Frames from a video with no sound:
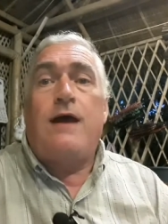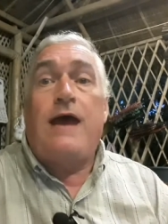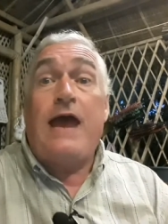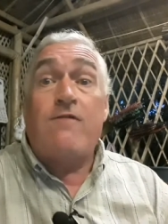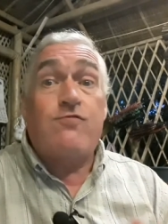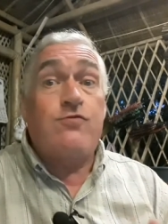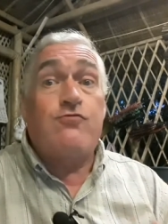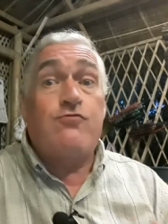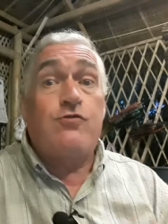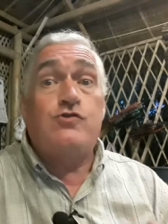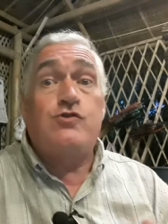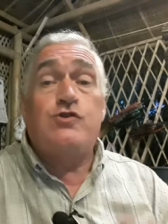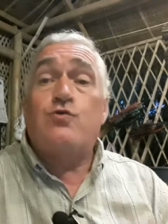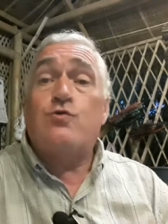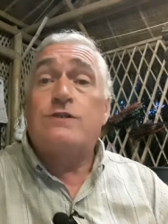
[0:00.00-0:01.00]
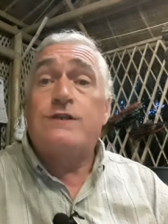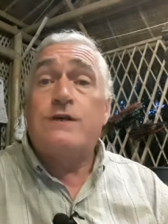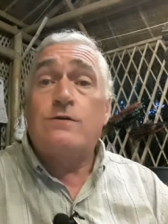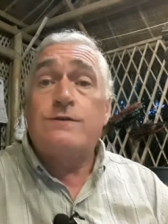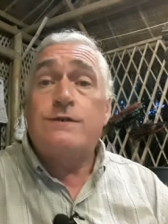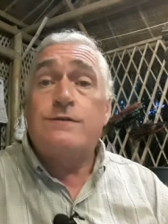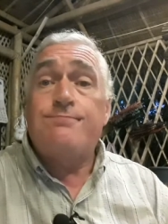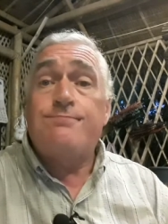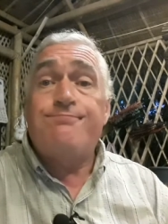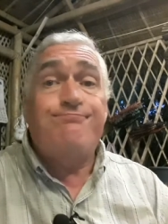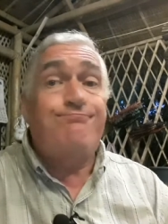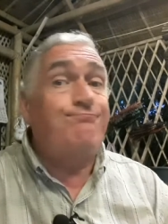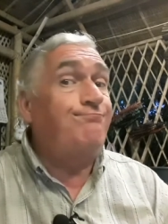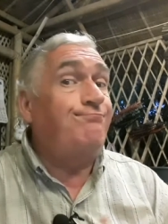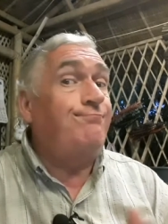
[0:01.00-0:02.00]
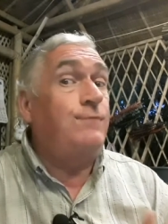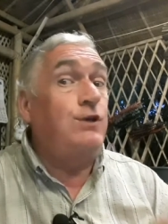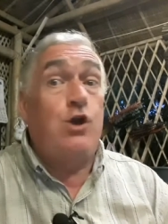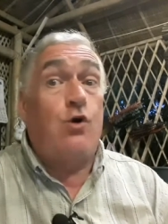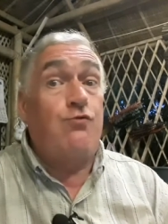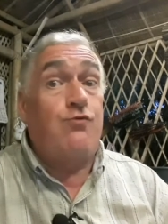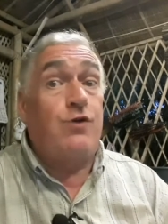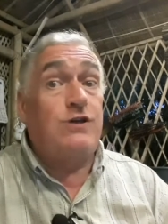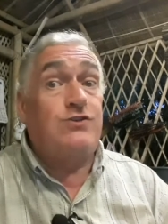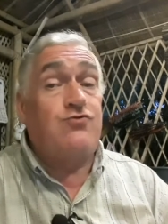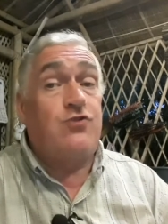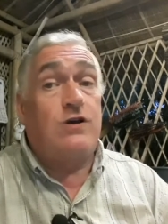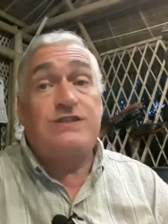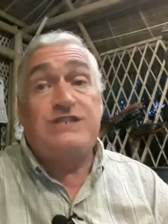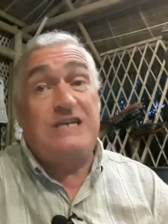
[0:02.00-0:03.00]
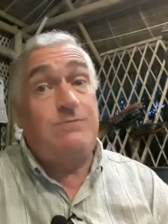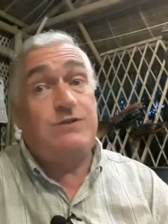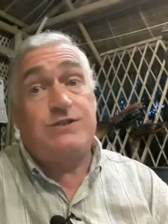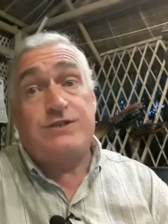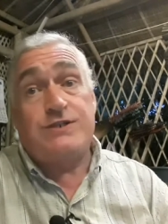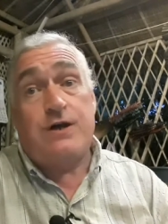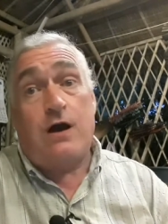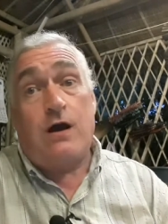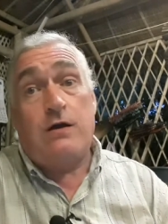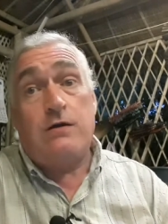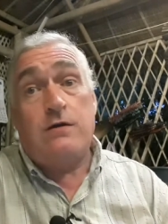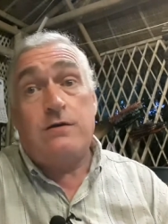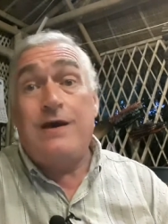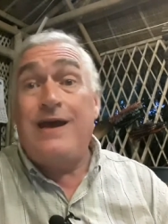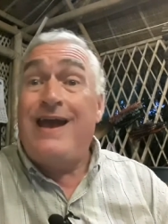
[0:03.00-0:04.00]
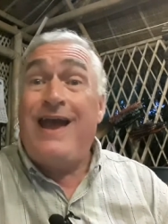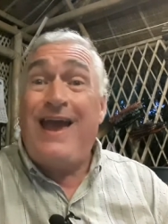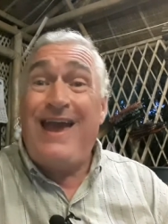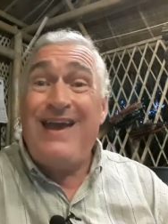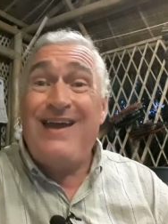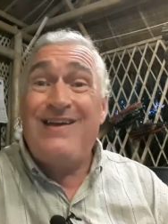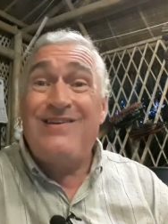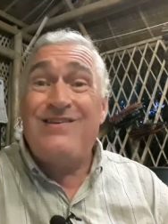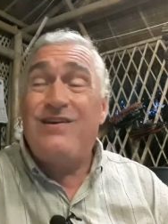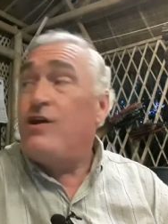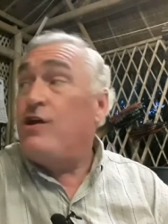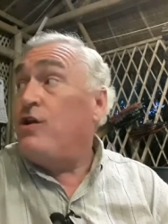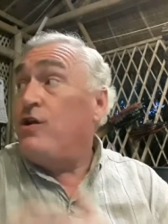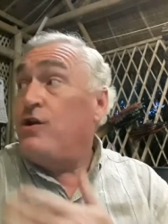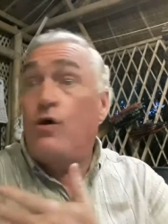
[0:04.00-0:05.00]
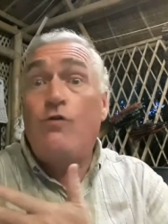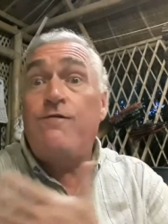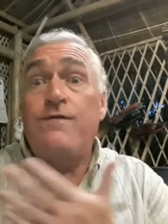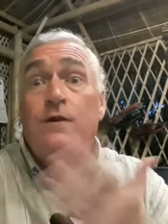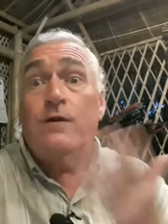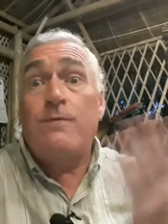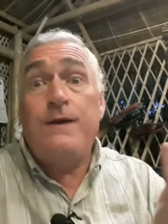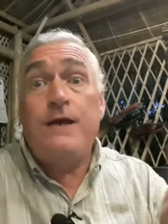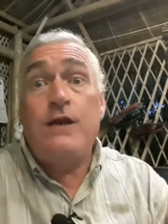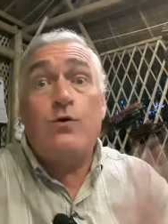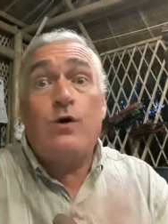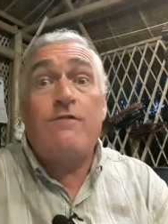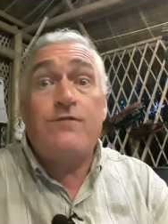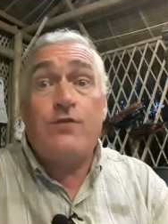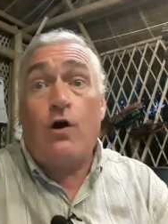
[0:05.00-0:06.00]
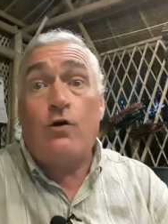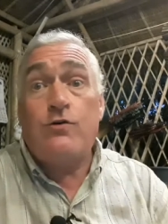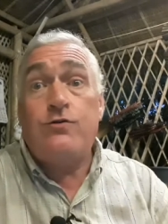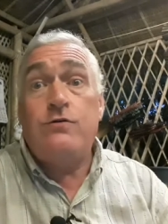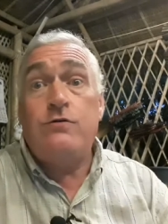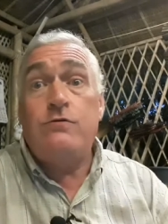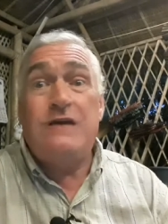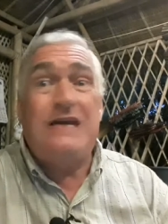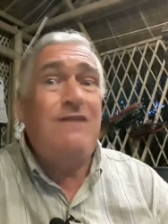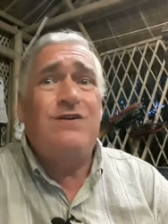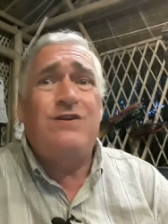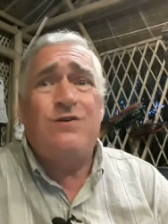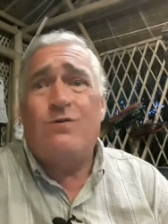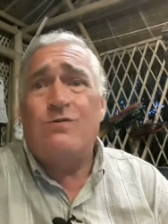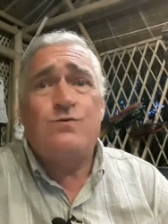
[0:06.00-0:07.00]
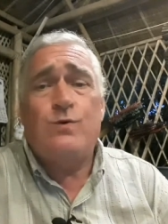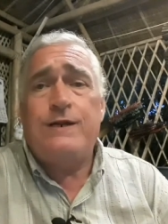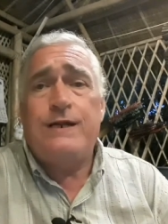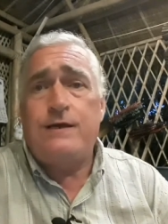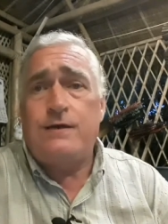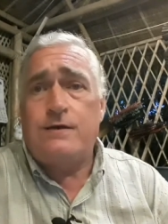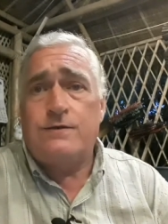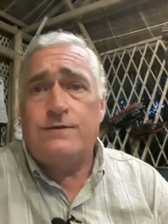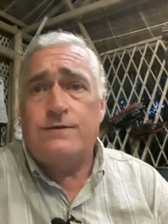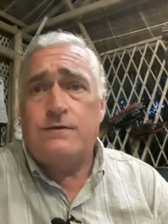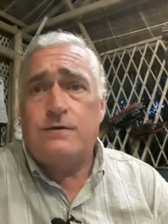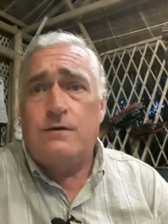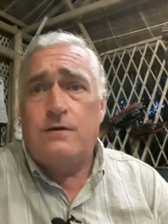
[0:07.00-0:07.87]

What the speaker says: Every grocery store sells it. No restaurant seems to stock it. And no Filipino I've talked to even knows what it is.